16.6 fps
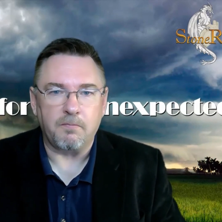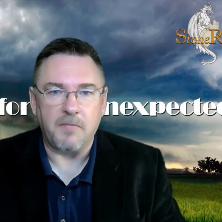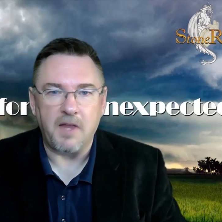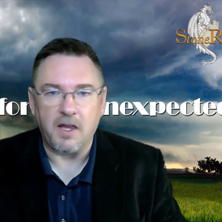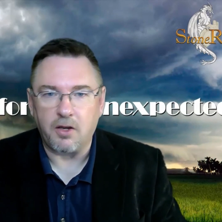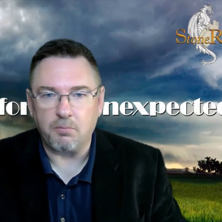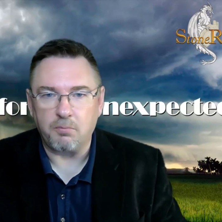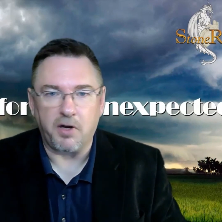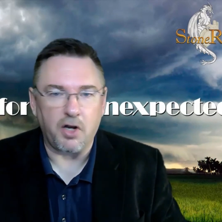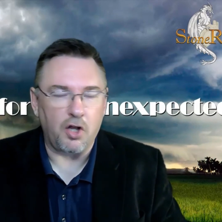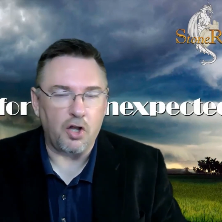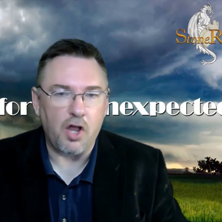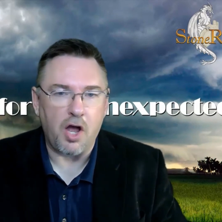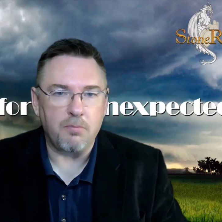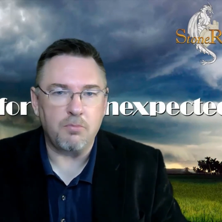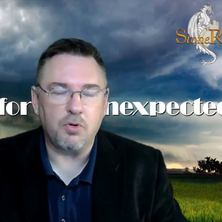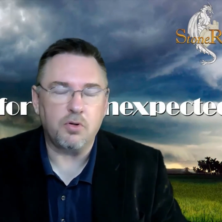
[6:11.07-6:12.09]
They can bring a
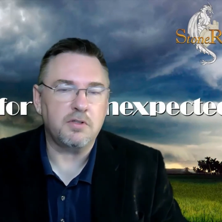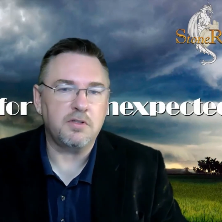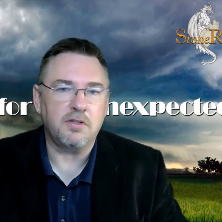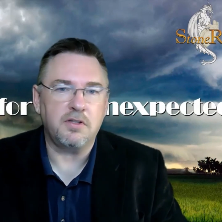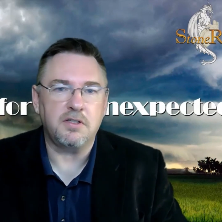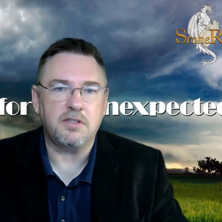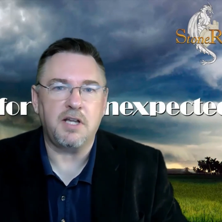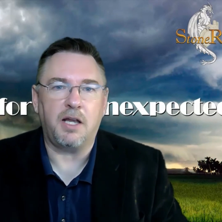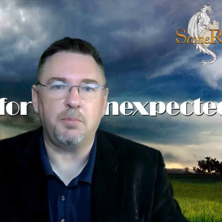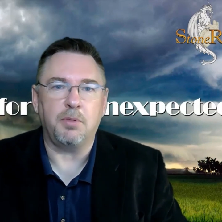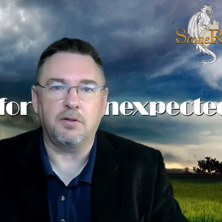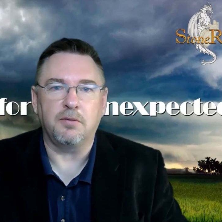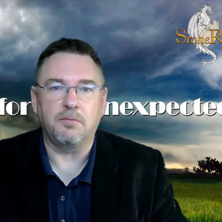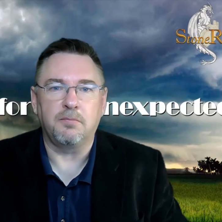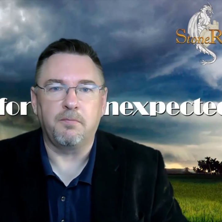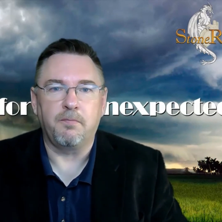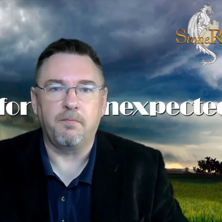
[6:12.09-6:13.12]
lot more to the table.